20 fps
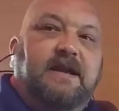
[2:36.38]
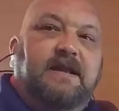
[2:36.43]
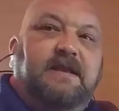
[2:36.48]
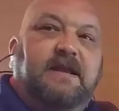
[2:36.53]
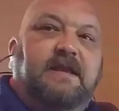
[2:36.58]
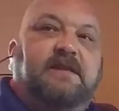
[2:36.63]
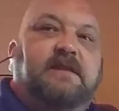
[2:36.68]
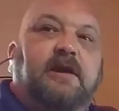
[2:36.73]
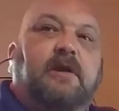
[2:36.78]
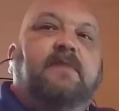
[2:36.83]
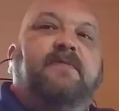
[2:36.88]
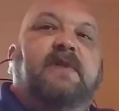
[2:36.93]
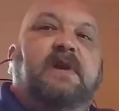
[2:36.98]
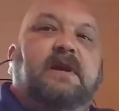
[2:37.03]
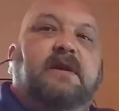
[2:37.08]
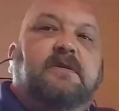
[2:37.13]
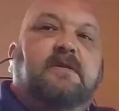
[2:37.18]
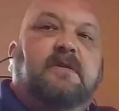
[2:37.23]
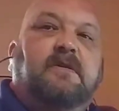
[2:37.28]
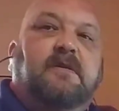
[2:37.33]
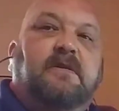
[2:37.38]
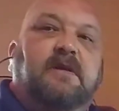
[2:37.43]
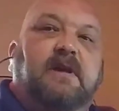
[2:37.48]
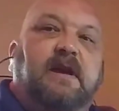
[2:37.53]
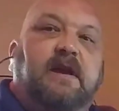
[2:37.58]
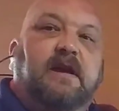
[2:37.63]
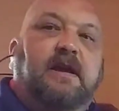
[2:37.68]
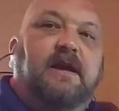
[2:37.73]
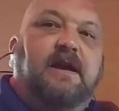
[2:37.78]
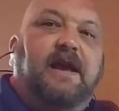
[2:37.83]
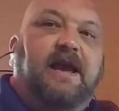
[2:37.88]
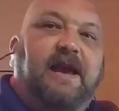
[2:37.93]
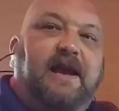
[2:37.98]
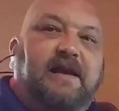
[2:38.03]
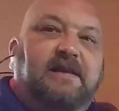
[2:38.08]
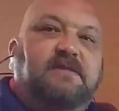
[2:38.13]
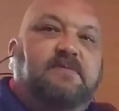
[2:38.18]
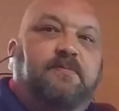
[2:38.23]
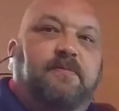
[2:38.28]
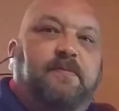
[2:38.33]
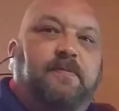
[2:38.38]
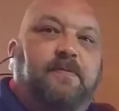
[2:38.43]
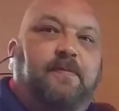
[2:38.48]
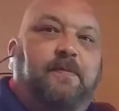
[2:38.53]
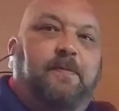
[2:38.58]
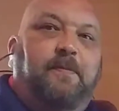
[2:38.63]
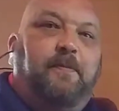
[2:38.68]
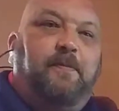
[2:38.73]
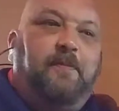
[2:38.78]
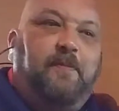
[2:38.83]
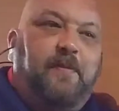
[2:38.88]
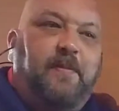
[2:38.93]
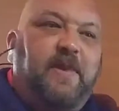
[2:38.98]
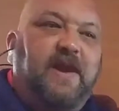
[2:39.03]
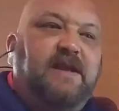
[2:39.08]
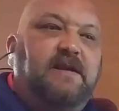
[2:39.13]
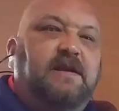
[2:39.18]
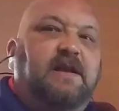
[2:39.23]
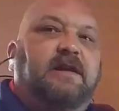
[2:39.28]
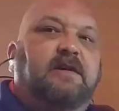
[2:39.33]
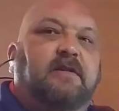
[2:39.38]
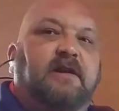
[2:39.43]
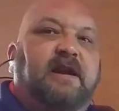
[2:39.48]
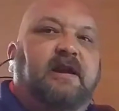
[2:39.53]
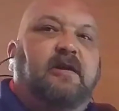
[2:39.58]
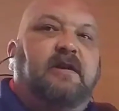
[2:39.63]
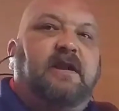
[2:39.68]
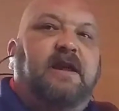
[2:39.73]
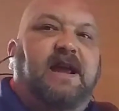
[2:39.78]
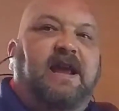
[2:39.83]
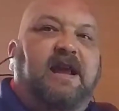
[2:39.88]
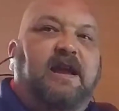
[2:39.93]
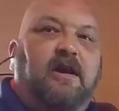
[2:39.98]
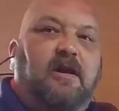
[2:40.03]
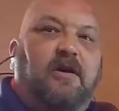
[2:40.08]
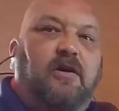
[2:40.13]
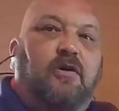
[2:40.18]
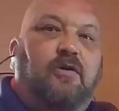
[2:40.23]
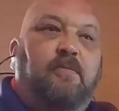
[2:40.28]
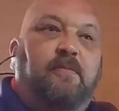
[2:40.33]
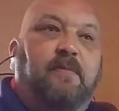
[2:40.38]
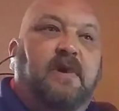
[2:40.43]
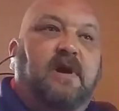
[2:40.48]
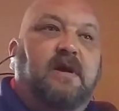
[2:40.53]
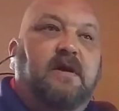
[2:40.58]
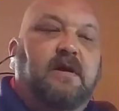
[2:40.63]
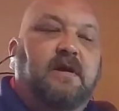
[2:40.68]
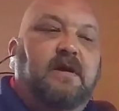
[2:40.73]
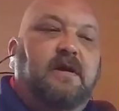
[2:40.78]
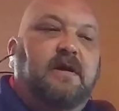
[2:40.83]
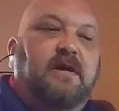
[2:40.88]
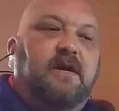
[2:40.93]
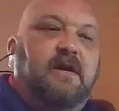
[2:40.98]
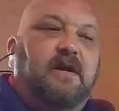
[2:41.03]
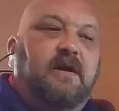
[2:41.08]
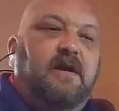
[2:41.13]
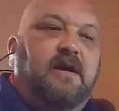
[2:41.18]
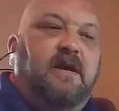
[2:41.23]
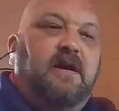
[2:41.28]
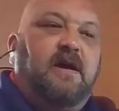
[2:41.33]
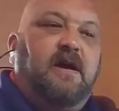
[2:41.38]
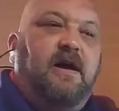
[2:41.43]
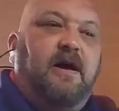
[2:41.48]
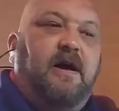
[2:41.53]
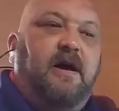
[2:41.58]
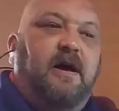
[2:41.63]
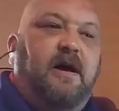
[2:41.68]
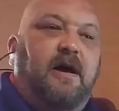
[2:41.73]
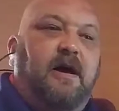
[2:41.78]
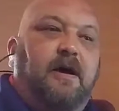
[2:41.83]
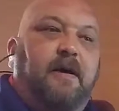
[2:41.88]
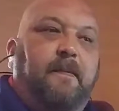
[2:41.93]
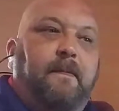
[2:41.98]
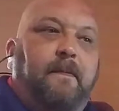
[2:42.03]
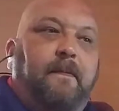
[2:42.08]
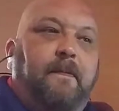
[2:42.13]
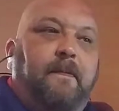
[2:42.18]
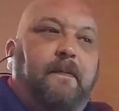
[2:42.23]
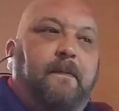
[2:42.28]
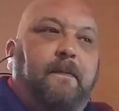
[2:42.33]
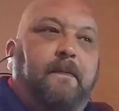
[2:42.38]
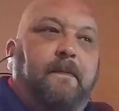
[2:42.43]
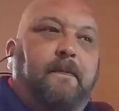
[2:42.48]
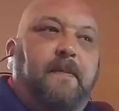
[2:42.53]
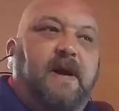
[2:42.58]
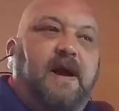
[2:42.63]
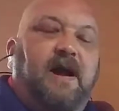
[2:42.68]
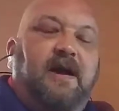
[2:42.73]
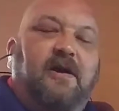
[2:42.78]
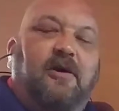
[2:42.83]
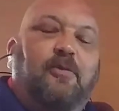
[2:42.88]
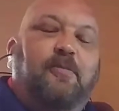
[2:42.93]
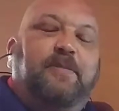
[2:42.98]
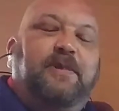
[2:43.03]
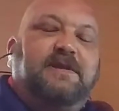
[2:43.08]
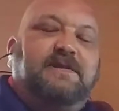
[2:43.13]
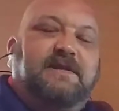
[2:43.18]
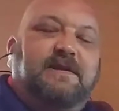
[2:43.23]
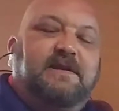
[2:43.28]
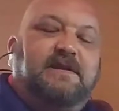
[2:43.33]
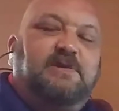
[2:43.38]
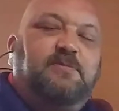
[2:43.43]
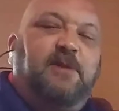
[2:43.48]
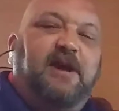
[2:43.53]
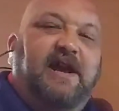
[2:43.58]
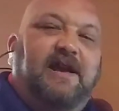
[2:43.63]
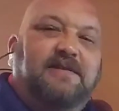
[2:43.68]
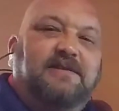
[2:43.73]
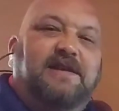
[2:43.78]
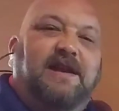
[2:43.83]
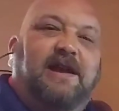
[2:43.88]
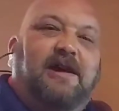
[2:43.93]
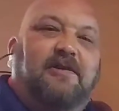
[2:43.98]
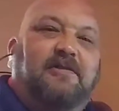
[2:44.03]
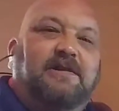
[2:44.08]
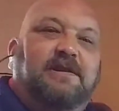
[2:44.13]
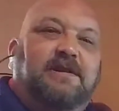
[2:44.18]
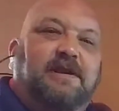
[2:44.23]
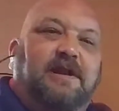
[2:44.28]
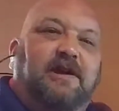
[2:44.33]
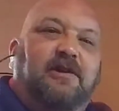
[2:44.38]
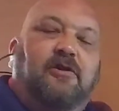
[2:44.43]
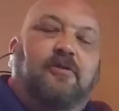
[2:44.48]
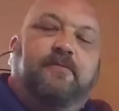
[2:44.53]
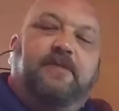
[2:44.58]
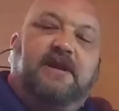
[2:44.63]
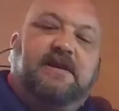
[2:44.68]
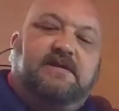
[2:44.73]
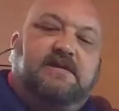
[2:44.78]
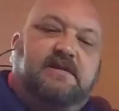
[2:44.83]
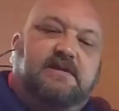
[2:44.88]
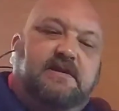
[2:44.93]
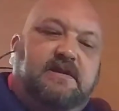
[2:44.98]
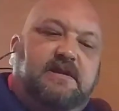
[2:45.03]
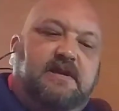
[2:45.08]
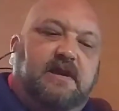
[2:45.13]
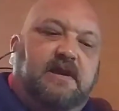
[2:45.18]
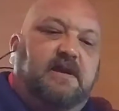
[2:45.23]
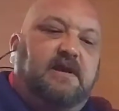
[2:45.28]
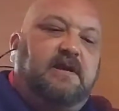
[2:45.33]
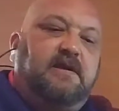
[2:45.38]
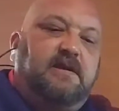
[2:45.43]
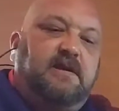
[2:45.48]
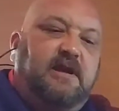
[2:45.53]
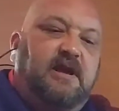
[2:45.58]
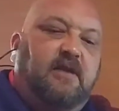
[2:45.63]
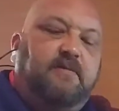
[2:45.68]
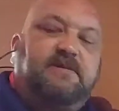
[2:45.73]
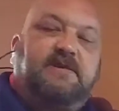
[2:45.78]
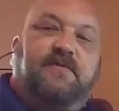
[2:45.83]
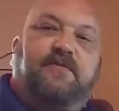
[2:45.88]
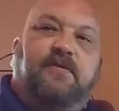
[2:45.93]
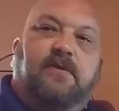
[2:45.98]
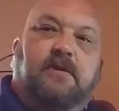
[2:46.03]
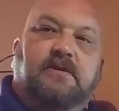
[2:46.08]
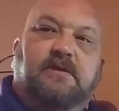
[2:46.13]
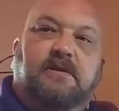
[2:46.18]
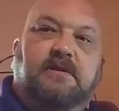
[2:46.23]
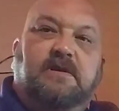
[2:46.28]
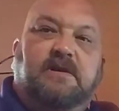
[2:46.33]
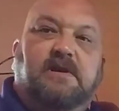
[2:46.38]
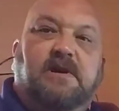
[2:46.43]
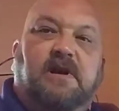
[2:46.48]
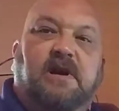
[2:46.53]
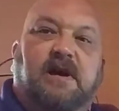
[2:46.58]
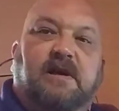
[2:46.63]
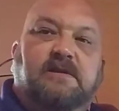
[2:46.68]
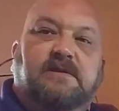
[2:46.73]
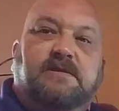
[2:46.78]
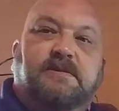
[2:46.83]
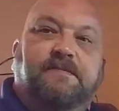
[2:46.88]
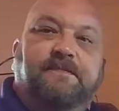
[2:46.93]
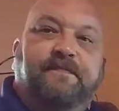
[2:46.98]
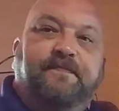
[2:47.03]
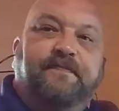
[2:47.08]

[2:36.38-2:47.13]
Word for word: that their vehicle has been declared a home. Um, I hope this expands out and I hope this helps further the cause.